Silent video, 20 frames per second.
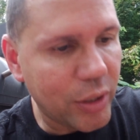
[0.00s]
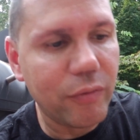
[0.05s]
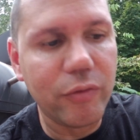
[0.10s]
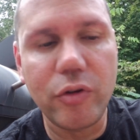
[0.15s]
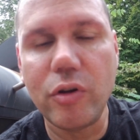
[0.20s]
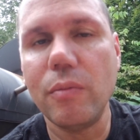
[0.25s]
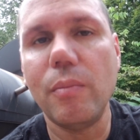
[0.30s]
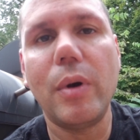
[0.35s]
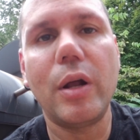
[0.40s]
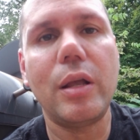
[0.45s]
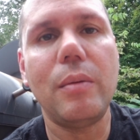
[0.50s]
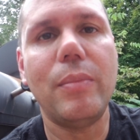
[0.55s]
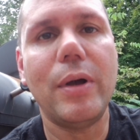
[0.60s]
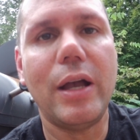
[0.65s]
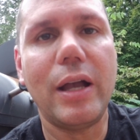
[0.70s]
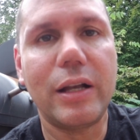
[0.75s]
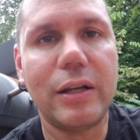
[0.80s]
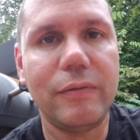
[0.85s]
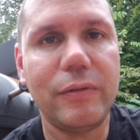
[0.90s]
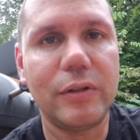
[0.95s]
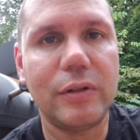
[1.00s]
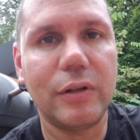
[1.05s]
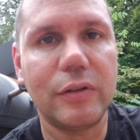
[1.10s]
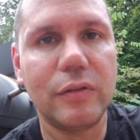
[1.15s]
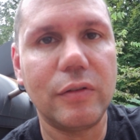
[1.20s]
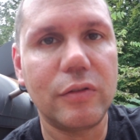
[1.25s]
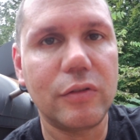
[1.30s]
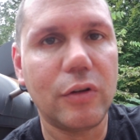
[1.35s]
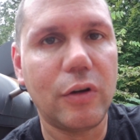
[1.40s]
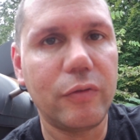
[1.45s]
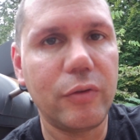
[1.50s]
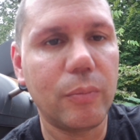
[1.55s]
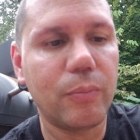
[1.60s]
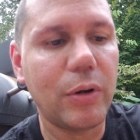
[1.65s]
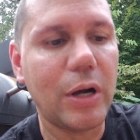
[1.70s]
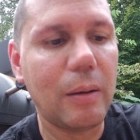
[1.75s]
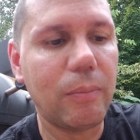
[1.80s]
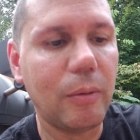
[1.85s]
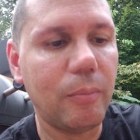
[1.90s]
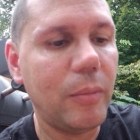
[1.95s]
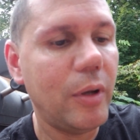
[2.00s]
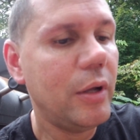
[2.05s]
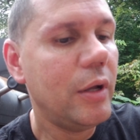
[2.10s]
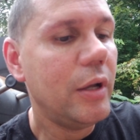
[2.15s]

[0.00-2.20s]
give you your money back if it doesn't solve your problem.